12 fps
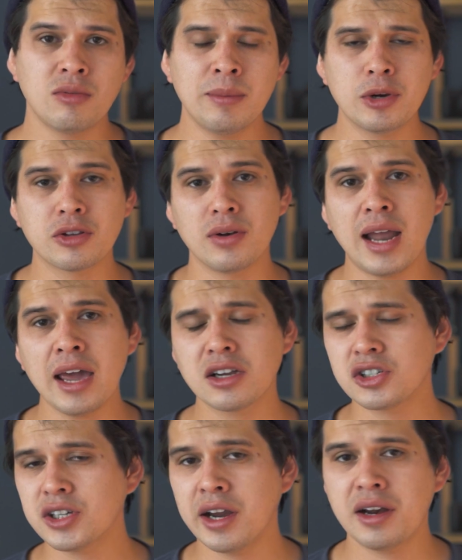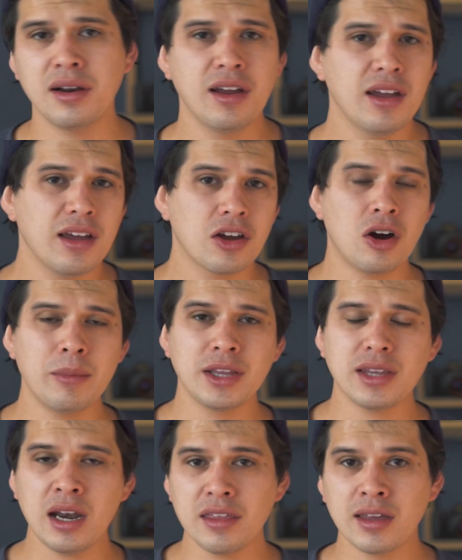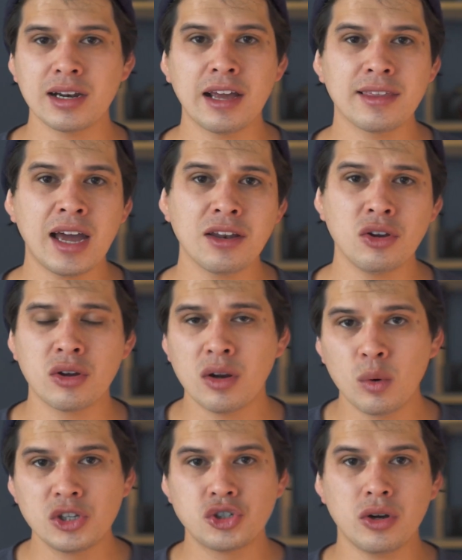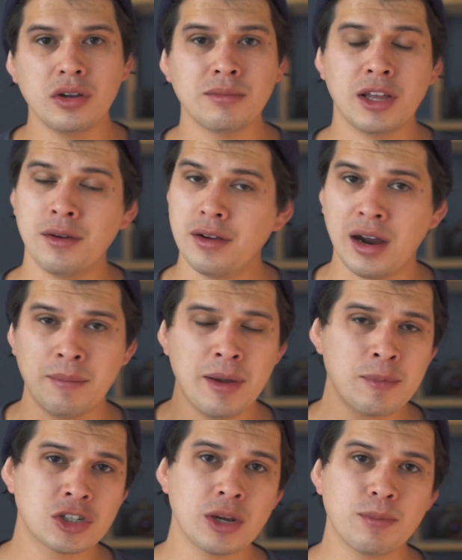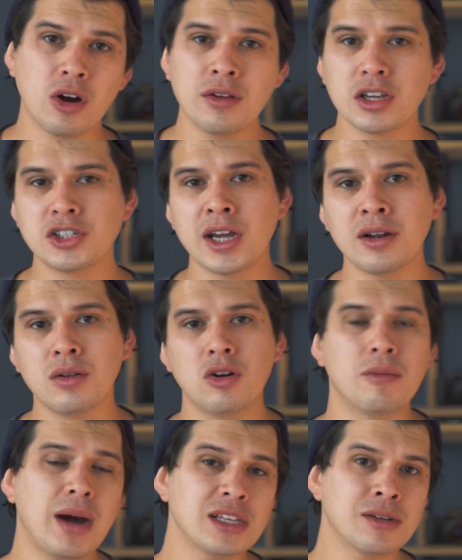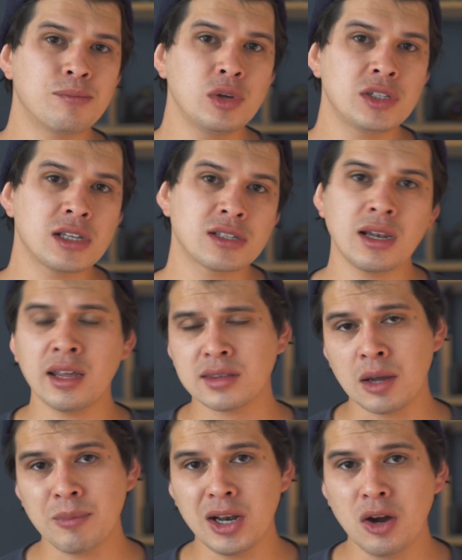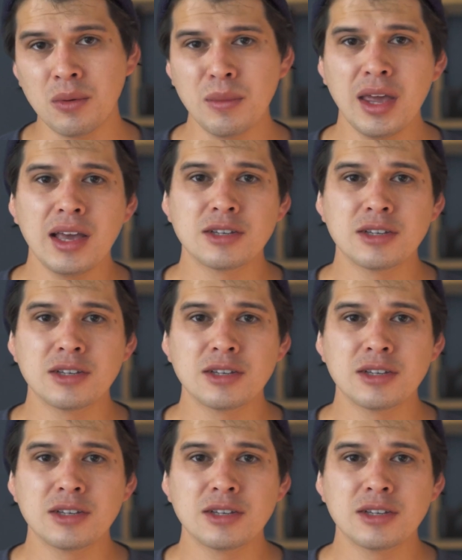Remember to like, share, comment, anything like that. You can always join our membership on the channel or buy some presets, link down below.